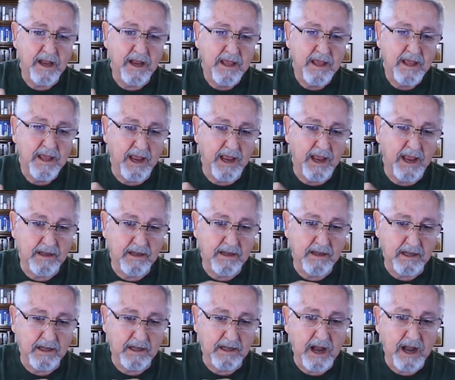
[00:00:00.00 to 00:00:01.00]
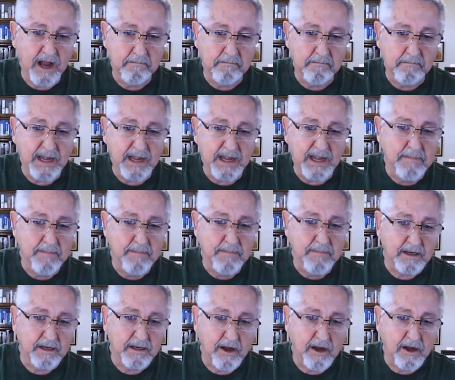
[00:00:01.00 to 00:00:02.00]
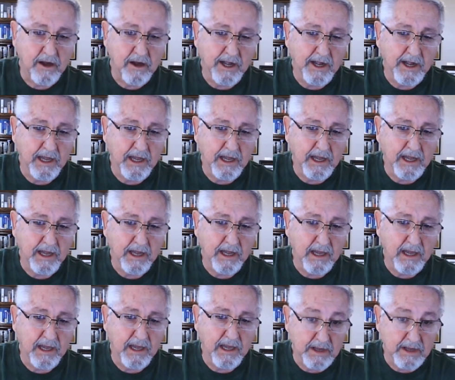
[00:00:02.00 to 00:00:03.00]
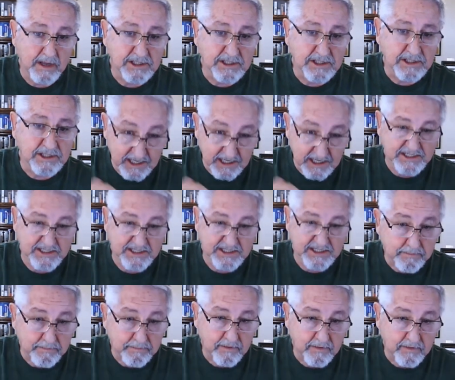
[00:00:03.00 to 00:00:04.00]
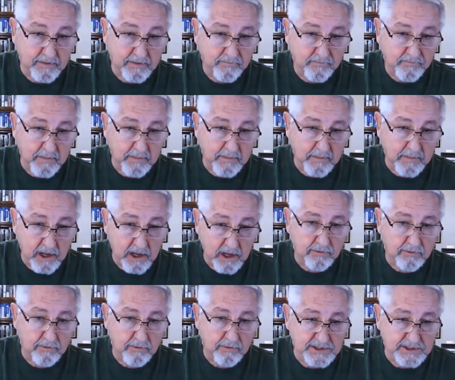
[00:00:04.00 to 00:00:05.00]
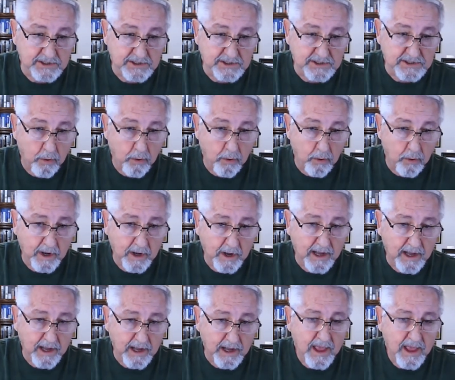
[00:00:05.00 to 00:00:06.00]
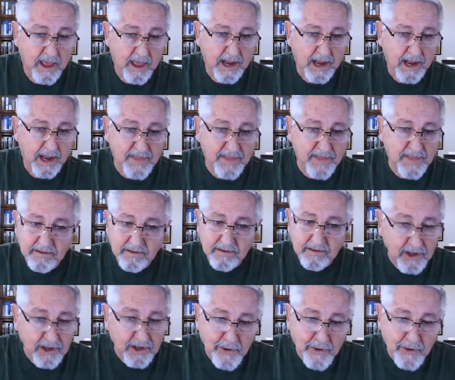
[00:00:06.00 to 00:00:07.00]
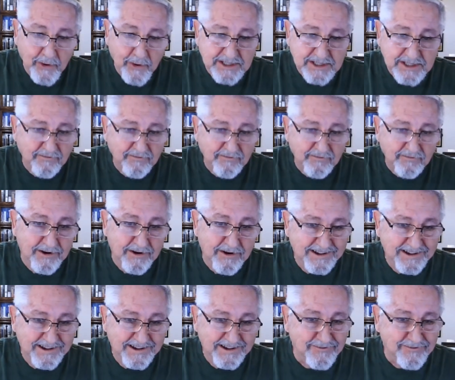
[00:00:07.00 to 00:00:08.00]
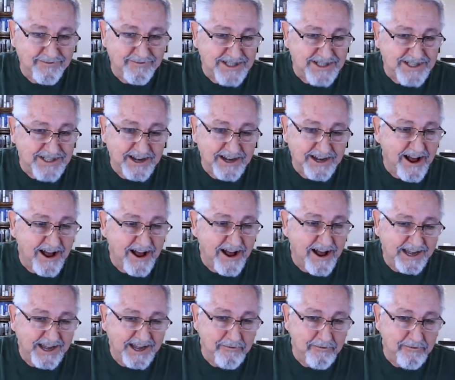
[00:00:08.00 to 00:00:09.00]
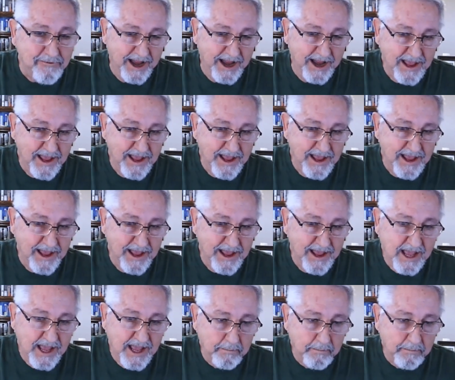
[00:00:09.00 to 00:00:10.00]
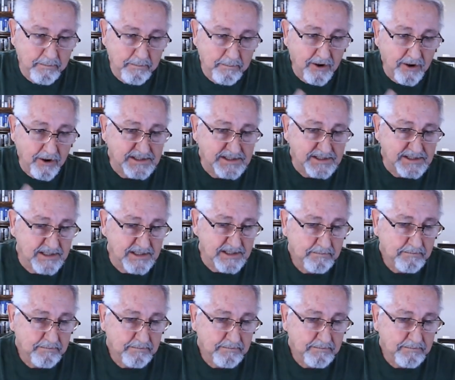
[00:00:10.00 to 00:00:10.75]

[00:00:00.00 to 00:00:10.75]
and got many military emissions exempted from a country's reporting. And then the U.S. never signed on anyway. And the Paris